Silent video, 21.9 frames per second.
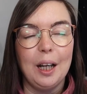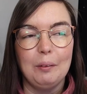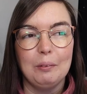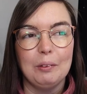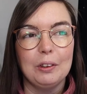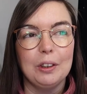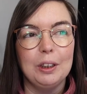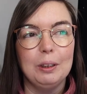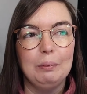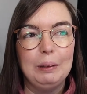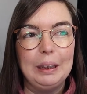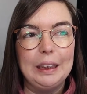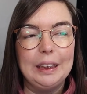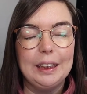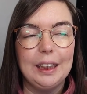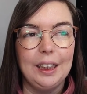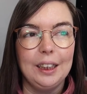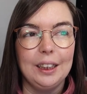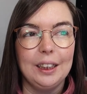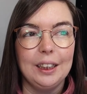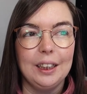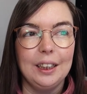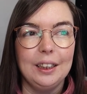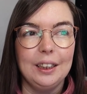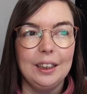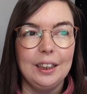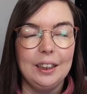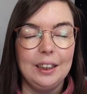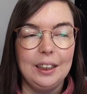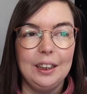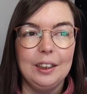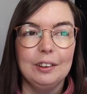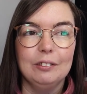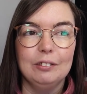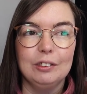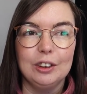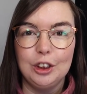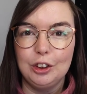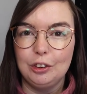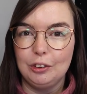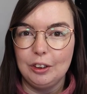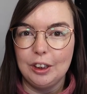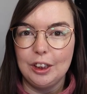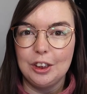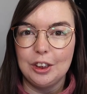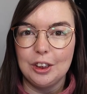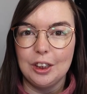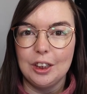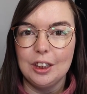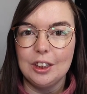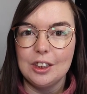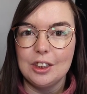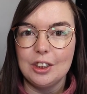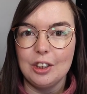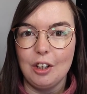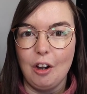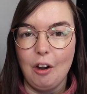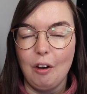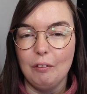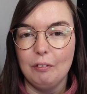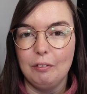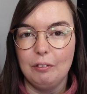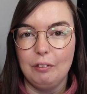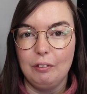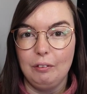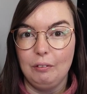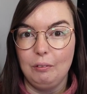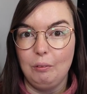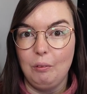I'm going to be taking the restrictions of